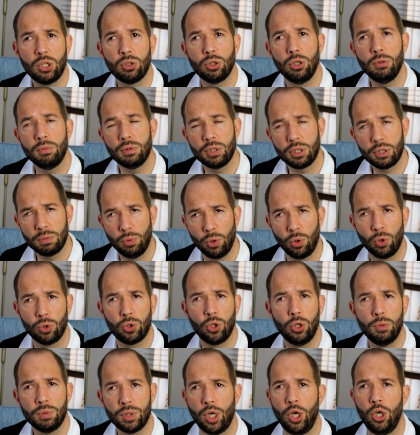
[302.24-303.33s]
groups, small
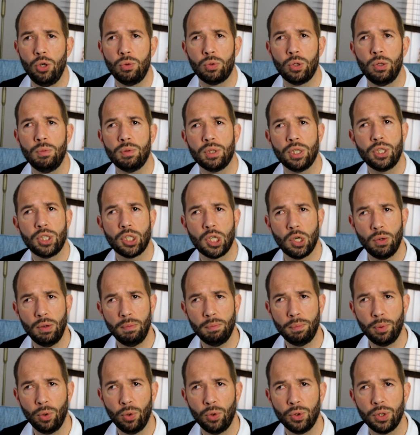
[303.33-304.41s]
groups, home groups are so
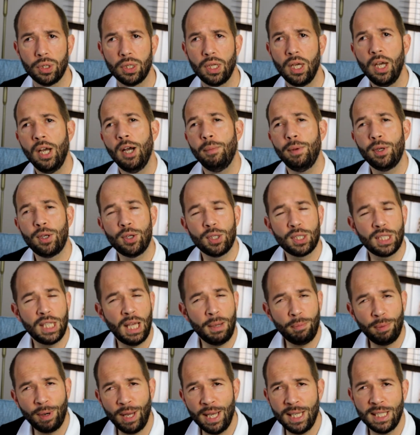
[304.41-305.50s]
important, because they're
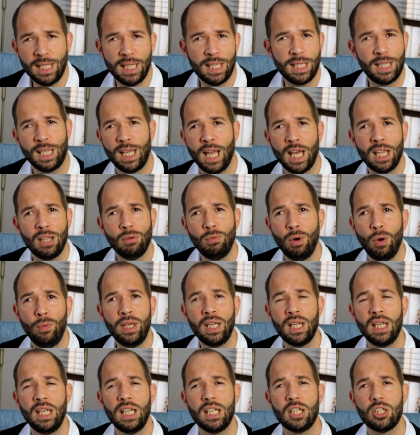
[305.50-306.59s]
places together where we
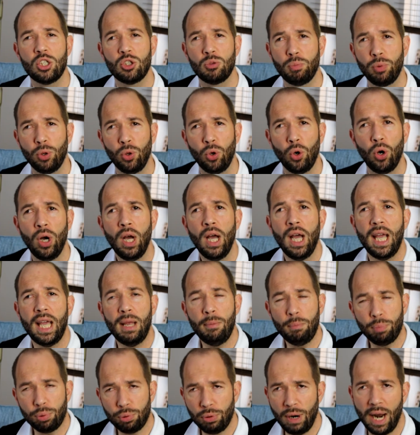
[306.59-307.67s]
can explore in
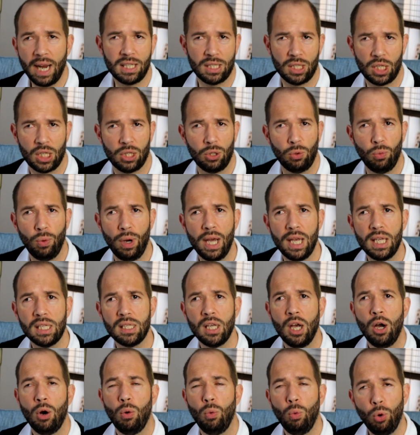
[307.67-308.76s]
practical ways
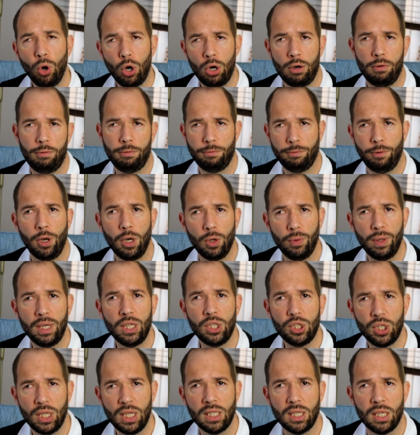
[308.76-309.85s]
what following
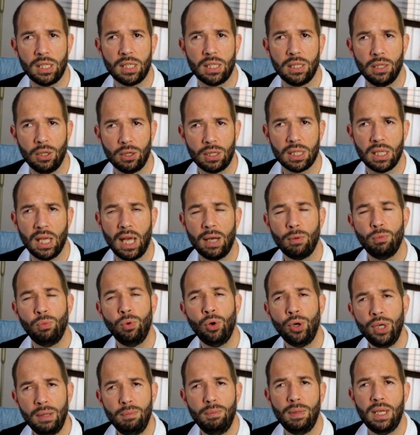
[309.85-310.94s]
Jesus looks like,
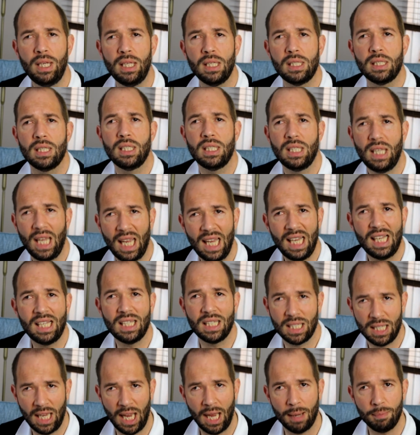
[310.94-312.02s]
what it means to take
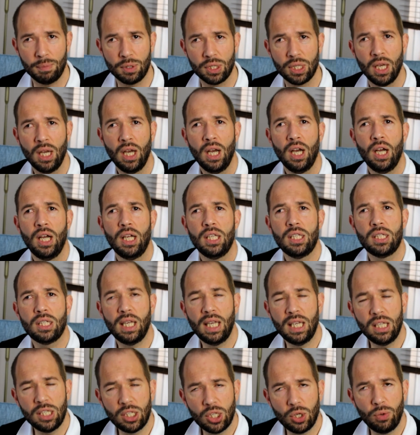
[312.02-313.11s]
steps
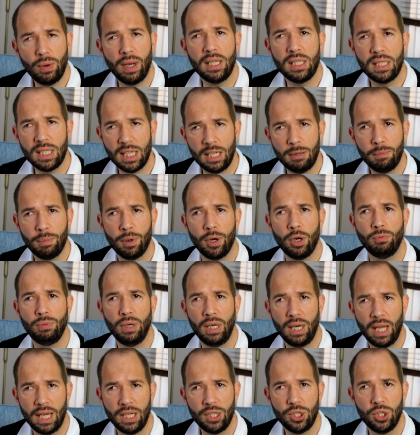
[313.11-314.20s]
into a deeper
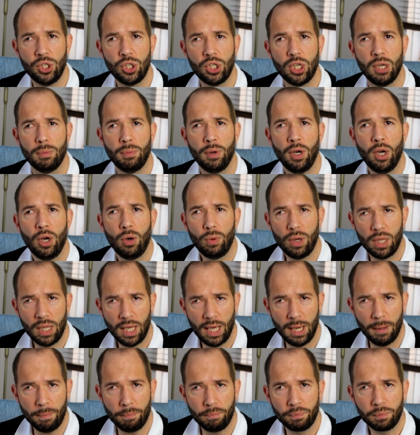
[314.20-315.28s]
relationship with
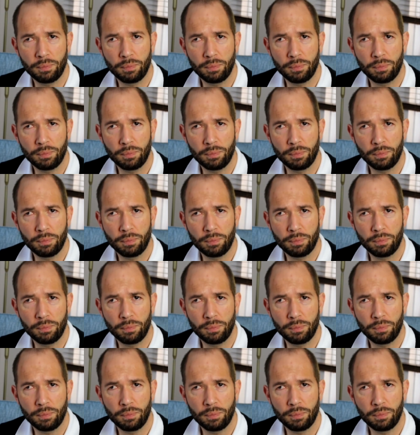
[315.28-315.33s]
him.